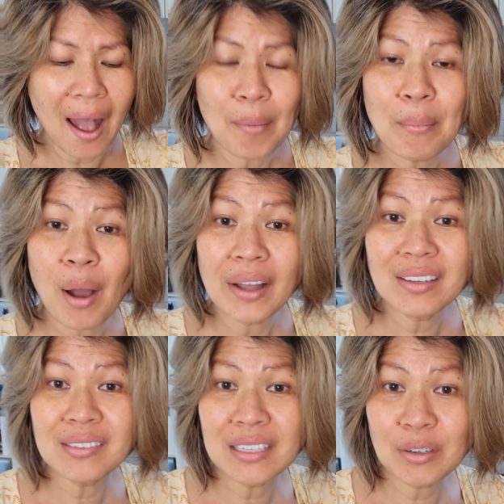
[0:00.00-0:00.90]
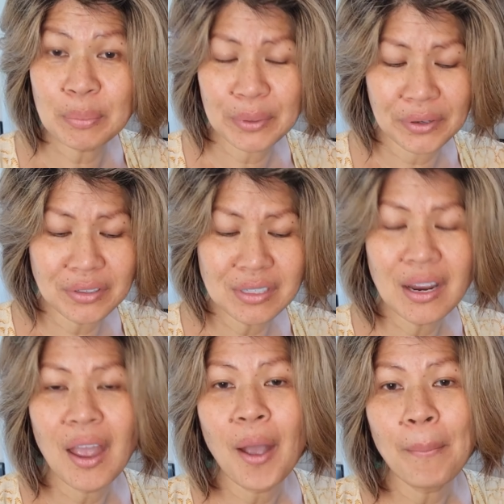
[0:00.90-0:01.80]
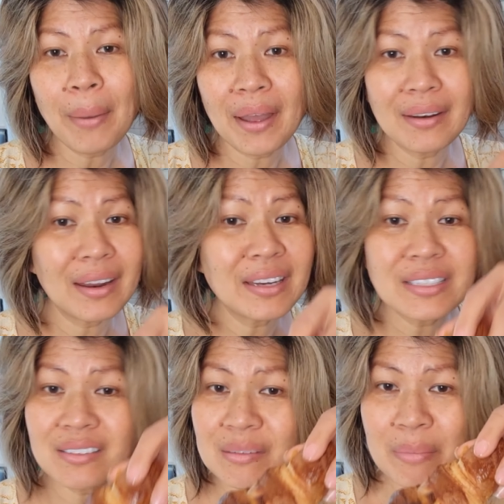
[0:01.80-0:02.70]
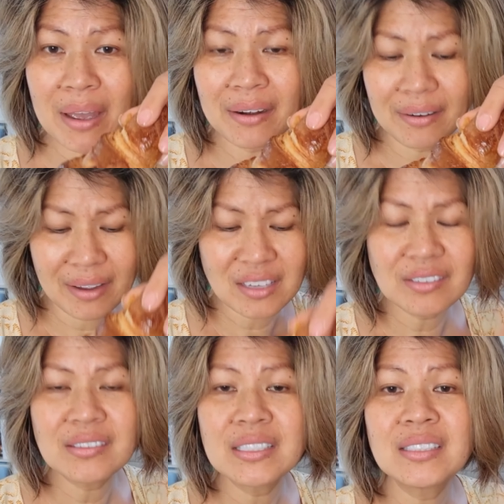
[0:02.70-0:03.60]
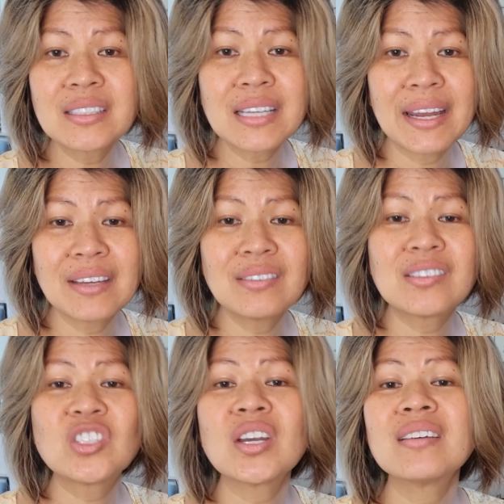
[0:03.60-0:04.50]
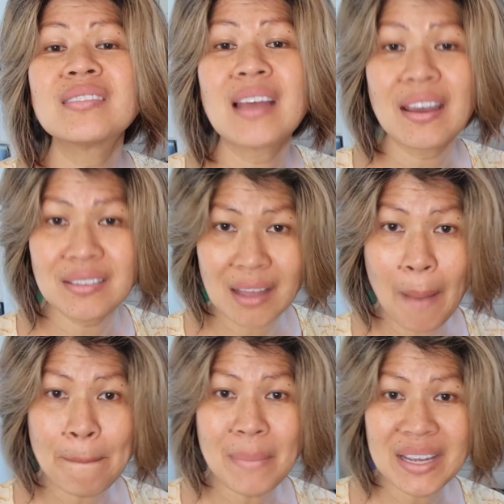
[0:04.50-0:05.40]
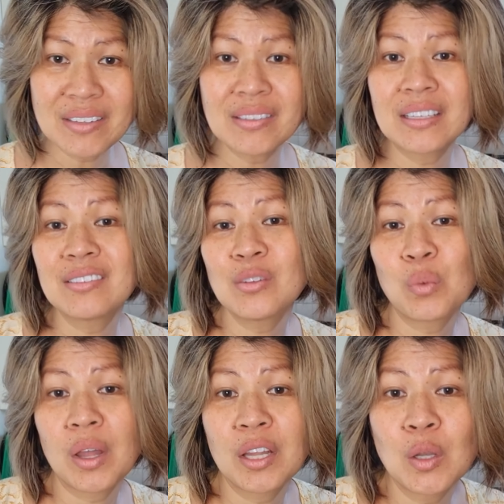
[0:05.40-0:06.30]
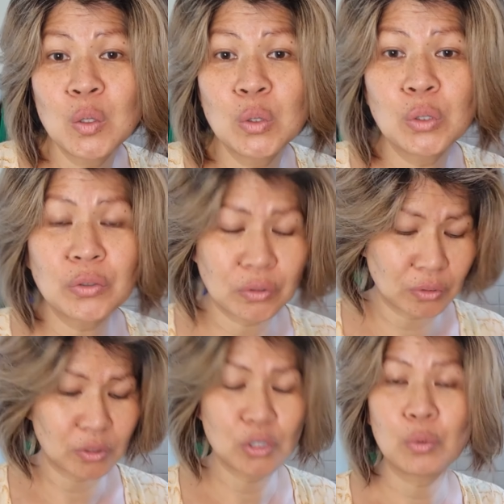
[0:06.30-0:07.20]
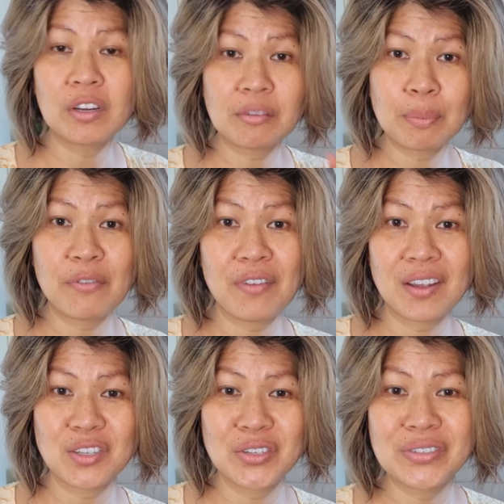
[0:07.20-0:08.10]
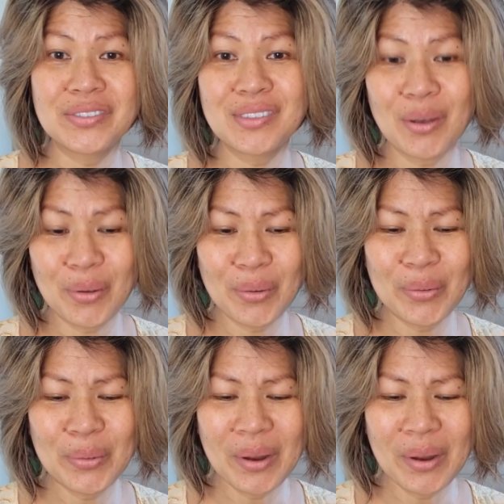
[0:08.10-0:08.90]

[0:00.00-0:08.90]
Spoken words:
Mine's a little burnt, but it doesn't matter. It still tastes just as amazing as the one that looks to its perfection. So